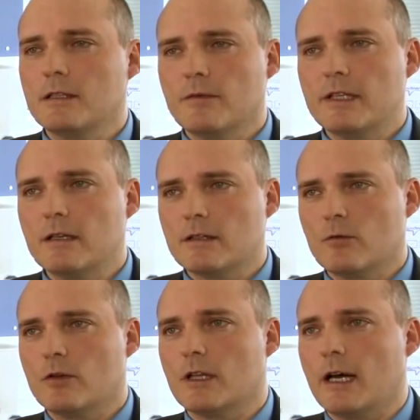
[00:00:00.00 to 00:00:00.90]
the
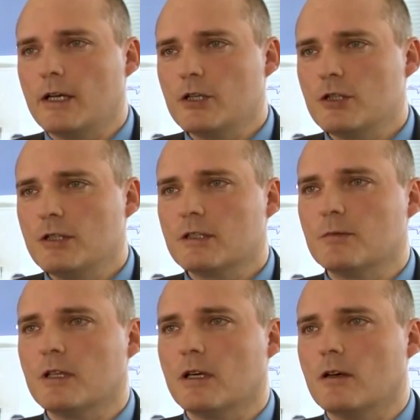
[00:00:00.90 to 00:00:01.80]
ERP directive
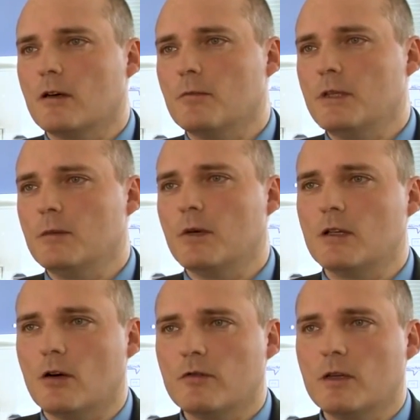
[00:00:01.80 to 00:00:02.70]
requirements include all
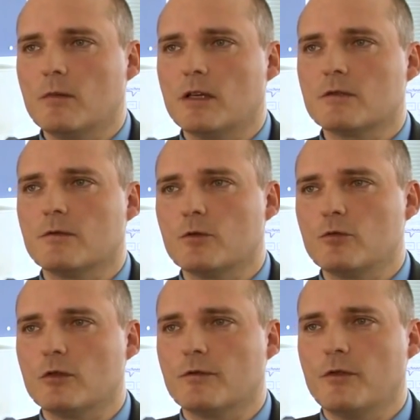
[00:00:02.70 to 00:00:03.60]
fans with a power
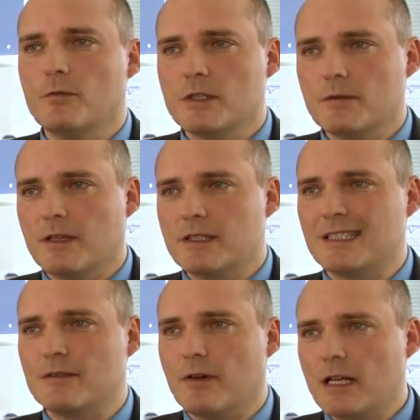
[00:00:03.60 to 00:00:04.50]
input of more than
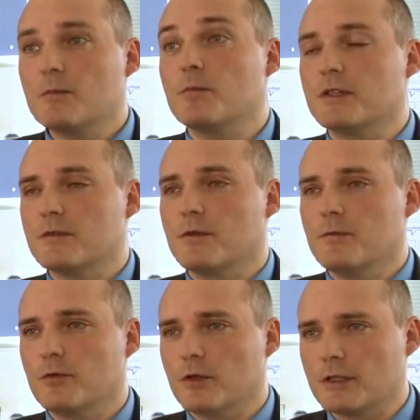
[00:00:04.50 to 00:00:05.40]
125
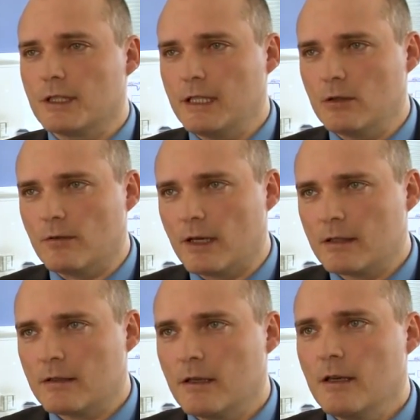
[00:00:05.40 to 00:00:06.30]
watt, including the
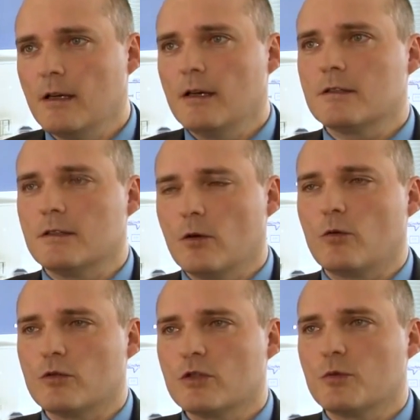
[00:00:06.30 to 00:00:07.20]
fans mounted in
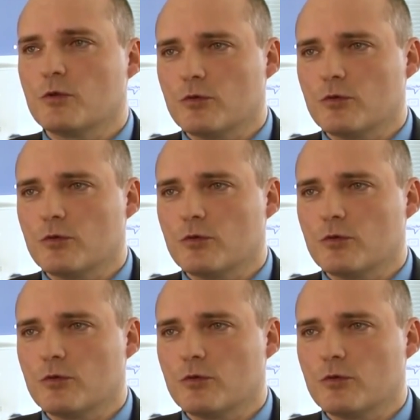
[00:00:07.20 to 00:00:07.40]
many of